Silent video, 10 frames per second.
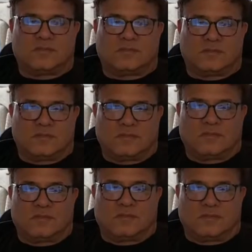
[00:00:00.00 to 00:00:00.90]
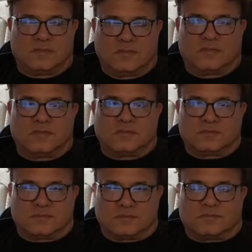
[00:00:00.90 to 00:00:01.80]

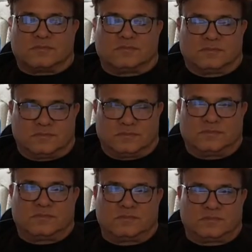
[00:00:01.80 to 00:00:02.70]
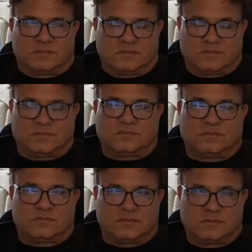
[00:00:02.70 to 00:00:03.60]

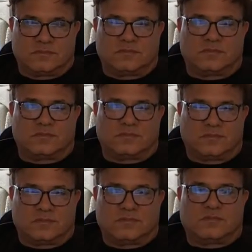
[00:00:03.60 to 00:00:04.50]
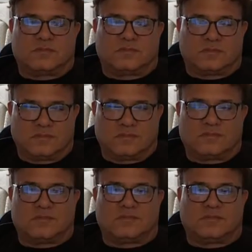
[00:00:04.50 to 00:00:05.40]

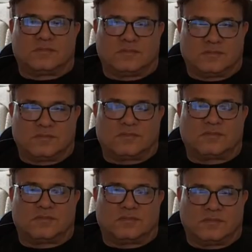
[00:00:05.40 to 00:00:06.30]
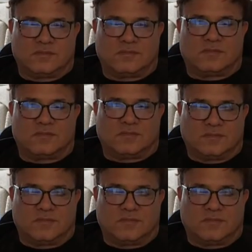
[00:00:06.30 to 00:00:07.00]
(silent)